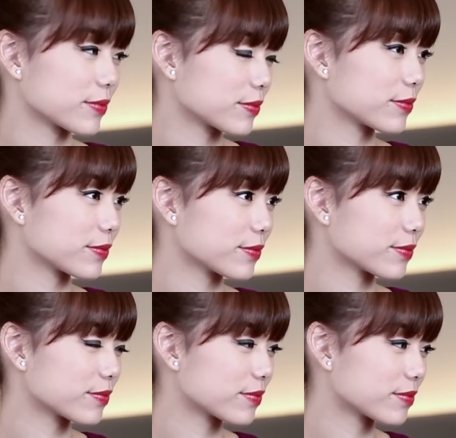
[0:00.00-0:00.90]

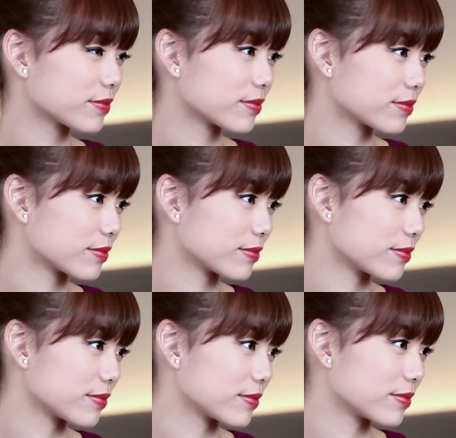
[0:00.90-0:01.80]

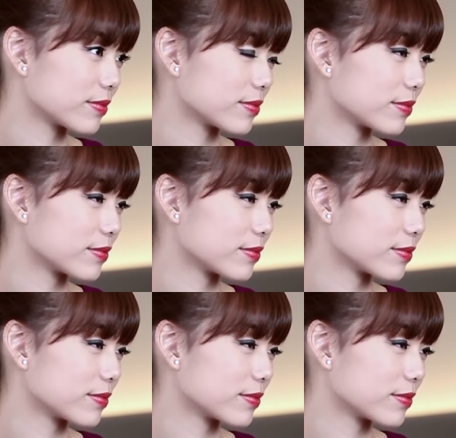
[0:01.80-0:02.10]
(silent)